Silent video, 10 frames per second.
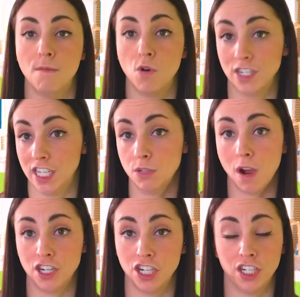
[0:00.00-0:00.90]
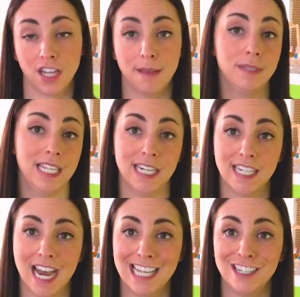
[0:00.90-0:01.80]
or dishwasher type
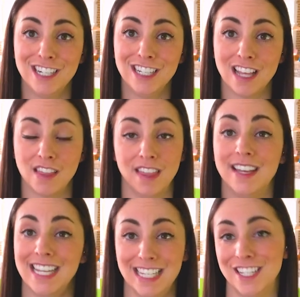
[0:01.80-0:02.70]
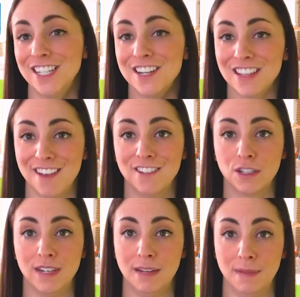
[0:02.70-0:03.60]
sanitizers, the easier your life
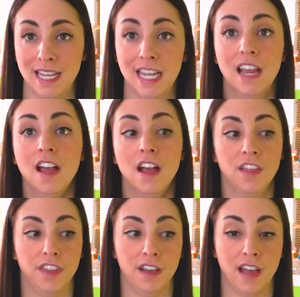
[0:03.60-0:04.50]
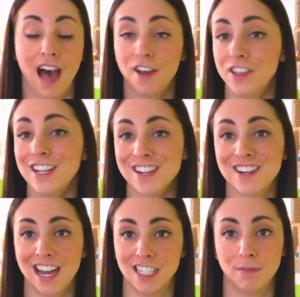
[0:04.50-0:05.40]
is going to be, the healthier
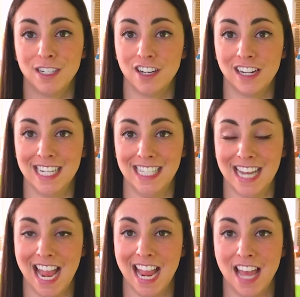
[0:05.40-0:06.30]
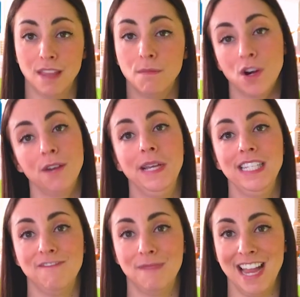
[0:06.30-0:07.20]
your customers are gonna stay, and the more
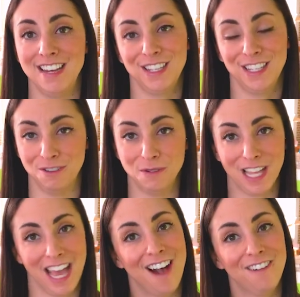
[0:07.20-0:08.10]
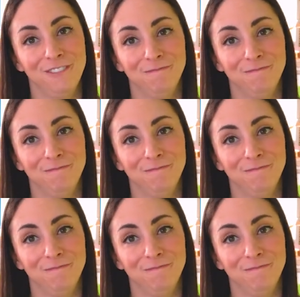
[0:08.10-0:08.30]
peace of mind you will have.